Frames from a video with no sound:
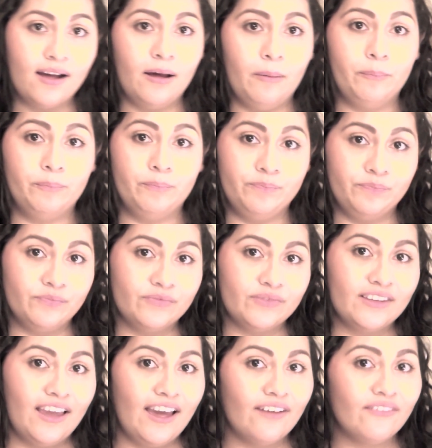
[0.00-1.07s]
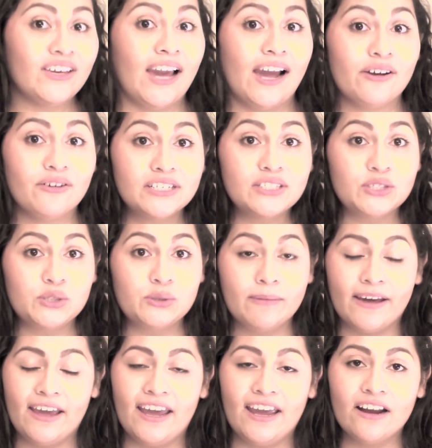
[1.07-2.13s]
um, having Iris do
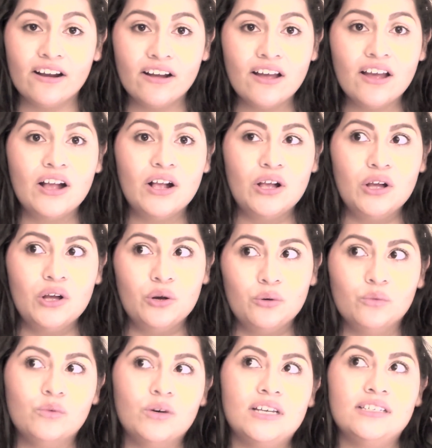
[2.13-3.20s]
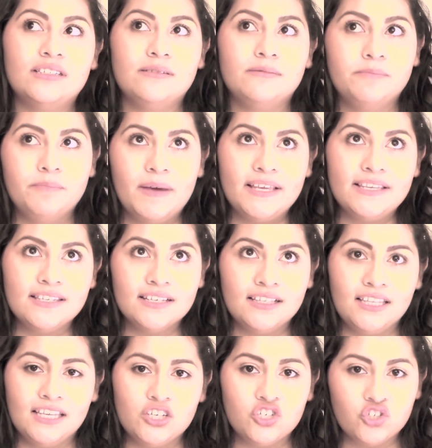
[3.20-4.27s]
my hair was
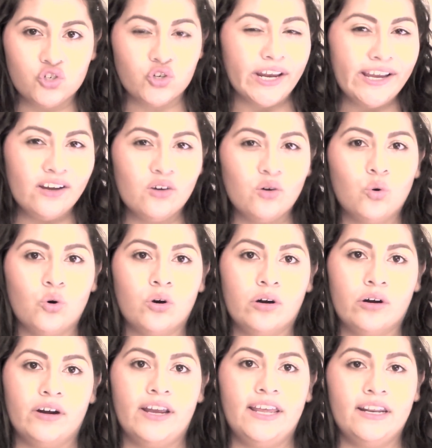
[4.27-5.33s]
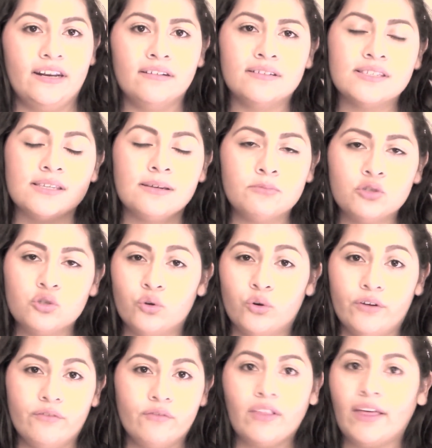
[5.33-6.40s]
basically straight or in some
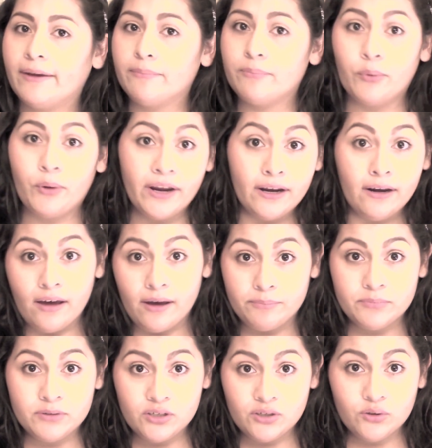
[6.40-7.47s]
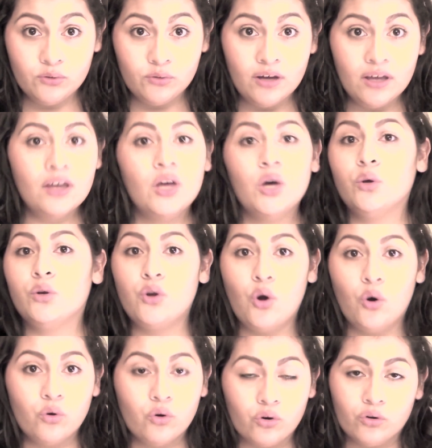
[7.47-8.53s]
sort of like braid updo,
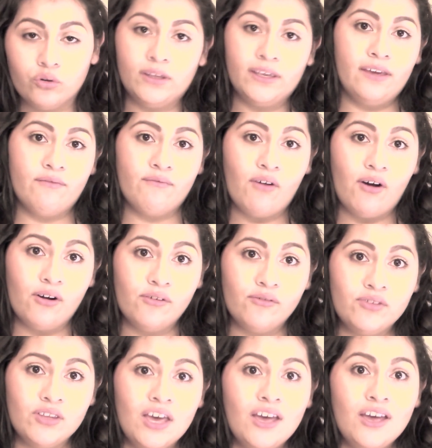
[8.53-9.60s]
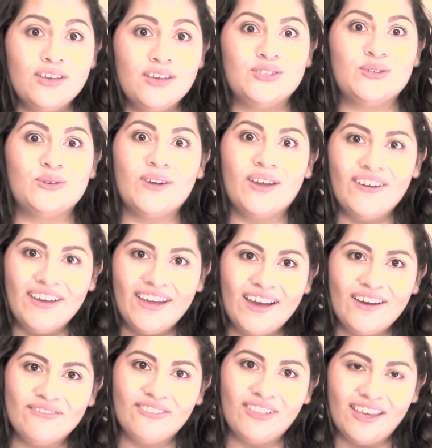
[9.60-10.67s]
no curling involved. So now I
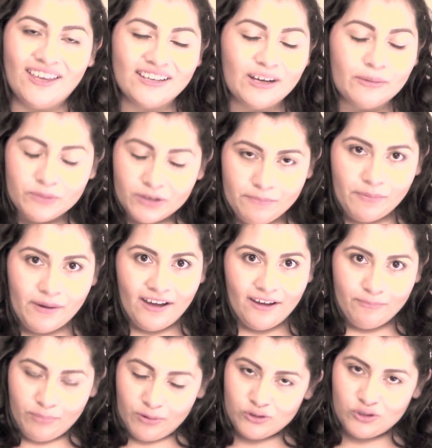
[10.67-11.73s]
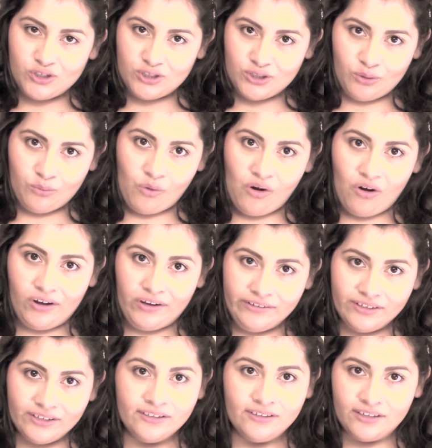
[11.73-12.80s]
have like, I'm gonna buy, purchase the
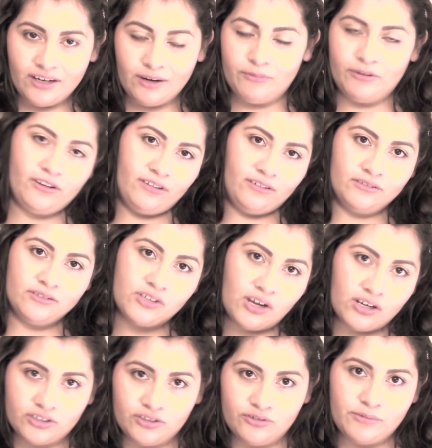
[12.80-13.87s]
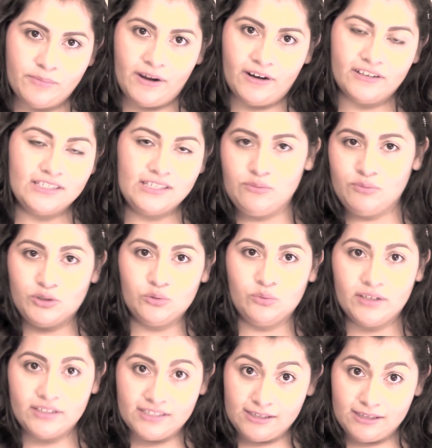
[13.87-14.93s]
wand and I'm gonna talk to her about it, see which
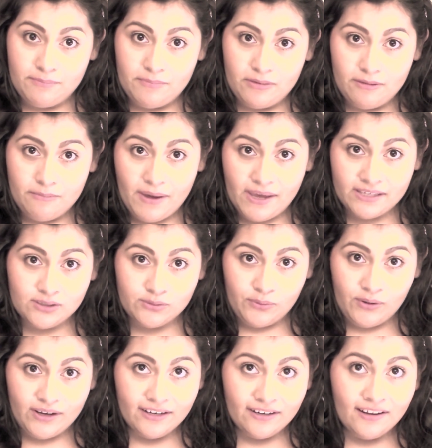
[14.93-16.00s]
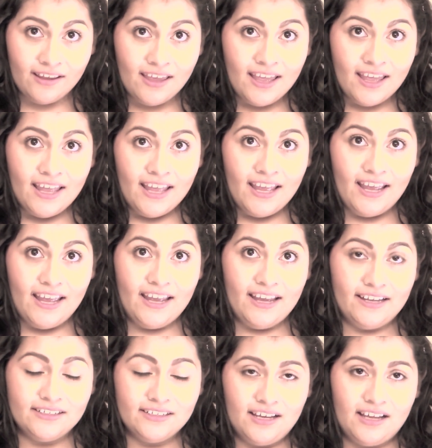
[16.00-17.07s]
one's the best one
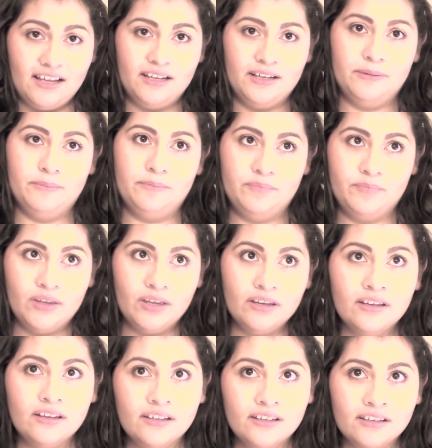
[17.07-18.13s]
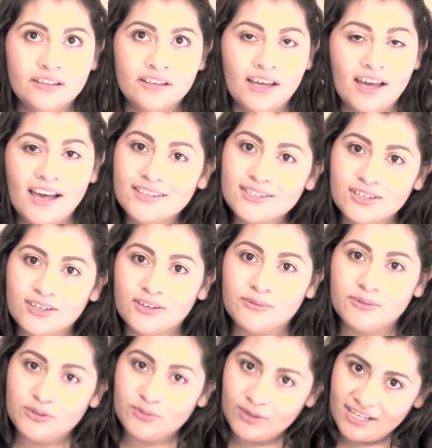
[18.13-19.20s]
and um, ask her
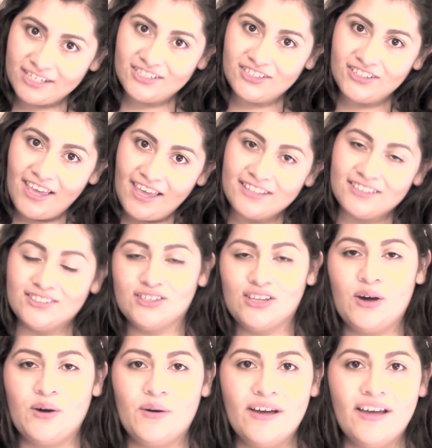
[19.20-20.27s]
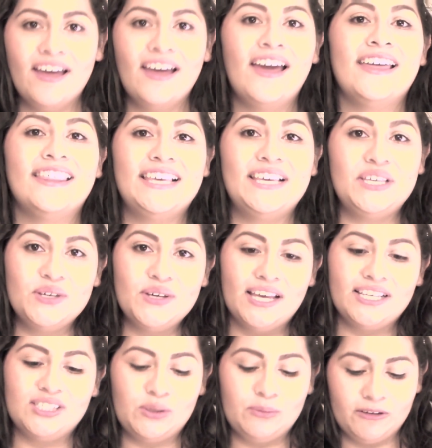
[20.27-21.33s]
which one I should get. So thank you
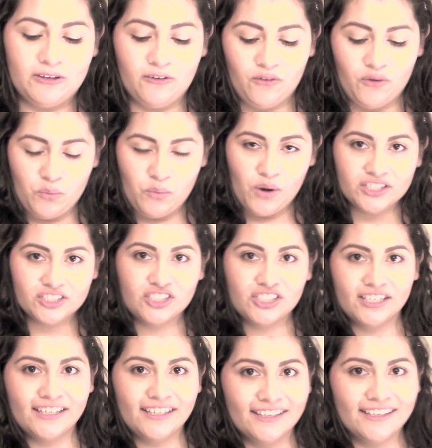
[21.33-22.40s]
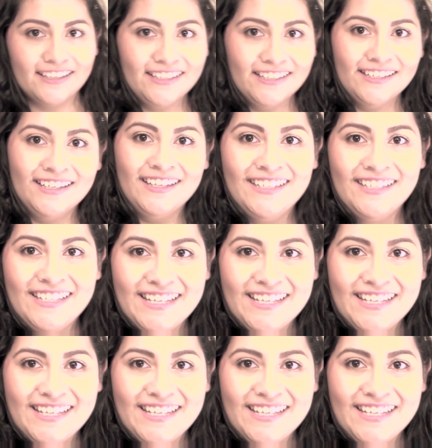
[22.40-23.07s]
guys so much for watching.